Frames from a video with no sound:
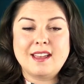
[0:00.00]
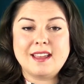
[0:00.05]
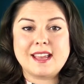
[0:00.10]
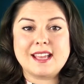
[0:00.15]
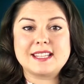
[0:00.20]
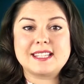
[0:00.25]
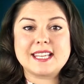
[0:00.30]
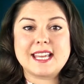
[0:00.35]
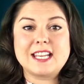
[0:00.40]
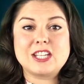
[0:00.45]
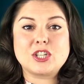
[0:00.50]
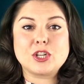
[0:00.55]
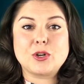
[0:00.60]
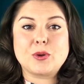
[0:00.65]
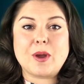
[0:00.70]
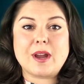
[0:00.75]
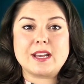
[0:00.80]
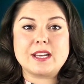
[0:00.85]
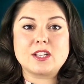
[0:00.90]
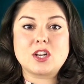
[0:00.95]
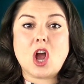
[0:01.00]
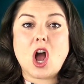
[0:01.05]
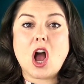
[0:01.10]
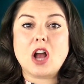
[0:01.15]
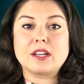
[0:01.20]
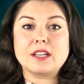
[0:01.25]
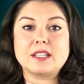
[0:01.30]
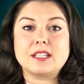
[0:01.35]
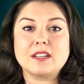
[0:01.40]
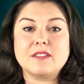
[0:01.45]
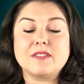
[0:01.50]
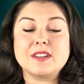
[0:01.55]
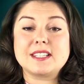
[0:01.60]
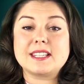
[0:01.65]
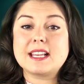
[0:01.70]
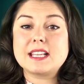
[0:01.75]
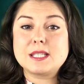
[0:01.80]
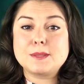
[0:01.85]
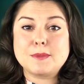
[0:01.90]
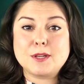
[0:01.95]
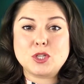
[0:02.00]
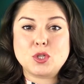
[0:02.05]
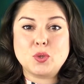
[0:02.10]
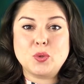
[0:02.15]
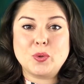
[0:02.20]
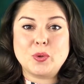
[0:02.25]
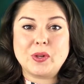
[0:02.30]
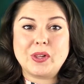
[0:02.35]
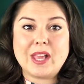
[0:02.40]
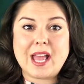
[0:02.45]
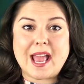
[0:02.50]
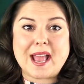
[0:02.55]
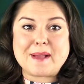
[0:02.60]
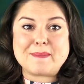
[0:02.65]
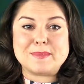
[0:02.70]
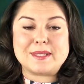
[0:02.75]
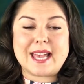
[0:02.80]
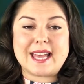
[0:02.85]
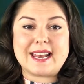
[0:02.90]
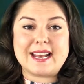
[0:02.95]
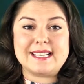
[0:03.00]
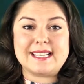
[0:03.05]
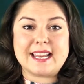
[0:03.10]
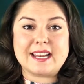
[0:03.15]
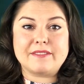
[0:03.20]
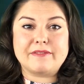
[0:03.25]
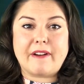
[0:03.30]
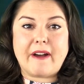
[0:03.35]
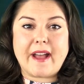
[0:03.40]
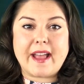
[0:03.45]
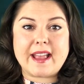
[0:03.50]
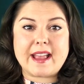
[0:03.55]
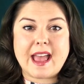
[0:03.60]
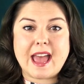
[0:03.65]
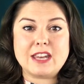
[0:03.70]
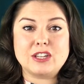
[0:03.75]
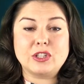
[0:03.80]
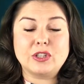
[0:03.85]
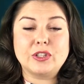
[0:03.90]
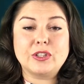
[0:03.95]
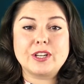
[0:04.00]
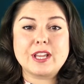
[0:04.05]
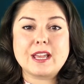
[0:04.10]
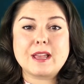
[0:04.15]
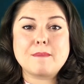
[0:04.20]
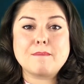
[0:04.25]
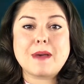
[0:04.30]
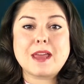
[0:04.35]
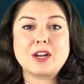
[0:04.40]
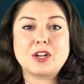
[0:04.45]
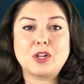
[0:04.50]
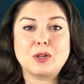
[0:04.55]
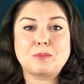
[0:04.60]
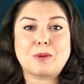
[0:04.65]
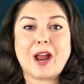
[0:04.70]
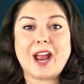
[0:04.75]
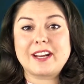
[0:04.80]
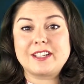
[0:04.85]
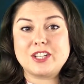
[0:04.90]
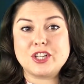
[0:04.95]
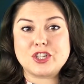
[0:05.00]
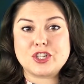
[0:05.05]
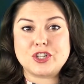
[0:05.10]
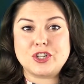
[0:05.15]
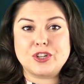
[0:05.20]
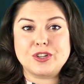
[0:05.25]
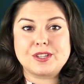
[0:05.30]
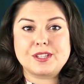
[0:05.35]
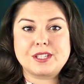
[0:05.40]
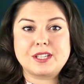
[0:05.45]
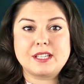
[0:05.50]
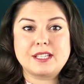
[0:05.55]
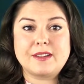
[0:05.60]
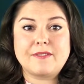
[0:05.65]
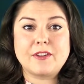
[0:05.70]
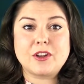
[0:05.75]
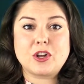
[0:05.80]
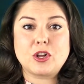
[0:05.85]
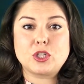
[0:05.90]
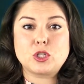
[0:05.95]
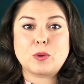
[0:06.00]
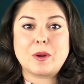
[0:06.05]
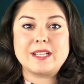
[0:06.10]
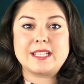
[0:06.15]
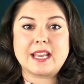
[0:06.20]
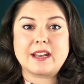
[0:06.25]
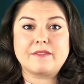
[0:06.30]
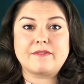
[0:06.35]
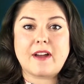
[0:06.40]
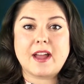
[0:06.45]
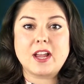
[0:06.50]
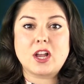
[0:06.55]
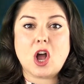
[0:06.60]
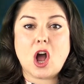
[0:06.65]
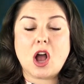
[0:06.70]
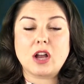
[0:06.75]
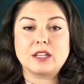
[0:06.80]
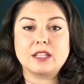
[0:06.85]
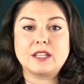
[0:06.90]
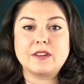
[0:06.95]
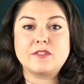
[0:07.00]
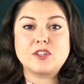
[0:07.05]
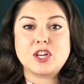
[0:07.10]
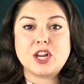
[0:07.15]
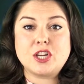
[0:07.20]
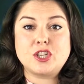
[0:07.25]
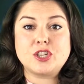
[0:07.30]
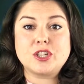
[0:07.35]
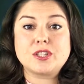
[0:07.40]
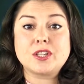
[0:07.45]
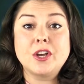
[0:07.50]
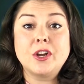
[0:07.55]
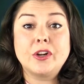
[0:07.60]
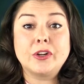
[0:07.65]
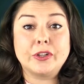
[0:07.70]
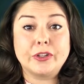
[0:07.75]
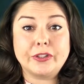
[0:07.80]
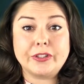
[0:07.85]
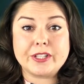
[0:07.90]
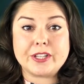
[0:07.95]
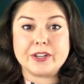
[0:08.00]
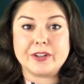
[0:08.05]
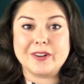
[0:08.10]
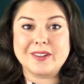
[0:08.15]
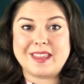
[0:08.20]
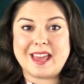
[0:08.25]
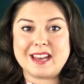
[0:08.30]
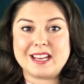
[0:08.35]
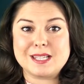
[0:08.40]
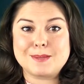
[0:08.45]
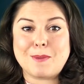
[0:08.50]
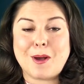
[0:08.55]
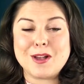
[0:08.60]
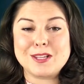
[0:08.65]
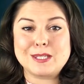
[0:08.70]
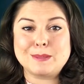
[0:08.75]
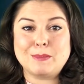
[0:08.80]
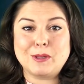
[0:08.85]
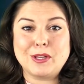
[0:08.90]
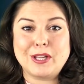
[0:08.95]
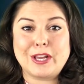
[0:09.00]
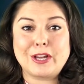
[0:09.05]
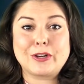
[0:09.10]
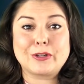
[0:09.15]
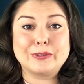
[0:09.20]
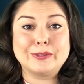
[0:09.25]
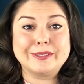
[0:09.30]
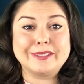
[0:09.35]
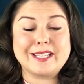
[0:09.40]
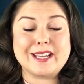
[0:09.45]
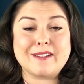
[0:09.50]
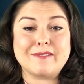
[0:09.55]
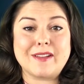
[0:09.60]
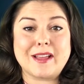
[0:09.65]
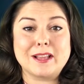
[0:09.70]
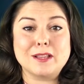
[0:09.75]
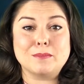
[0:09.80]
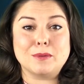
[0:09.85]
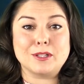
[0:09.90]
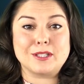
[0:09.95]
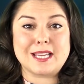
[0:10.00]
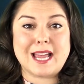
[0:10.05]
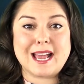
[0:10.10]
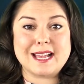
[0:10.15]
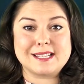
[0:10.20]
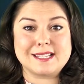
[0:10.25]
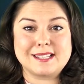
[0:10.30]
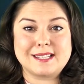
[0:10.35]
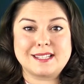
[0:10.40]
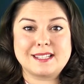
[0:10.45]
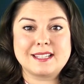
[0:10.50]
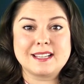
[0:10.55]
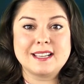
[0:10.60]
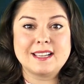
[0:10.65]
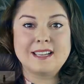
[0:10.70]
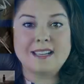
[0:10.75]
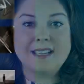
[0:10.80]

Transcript: Its integrated cognitive assessment tool aims at identifying and alerting medical practitioners to difficult-to-identify cognitive changes earlier than is possible in currently available tests.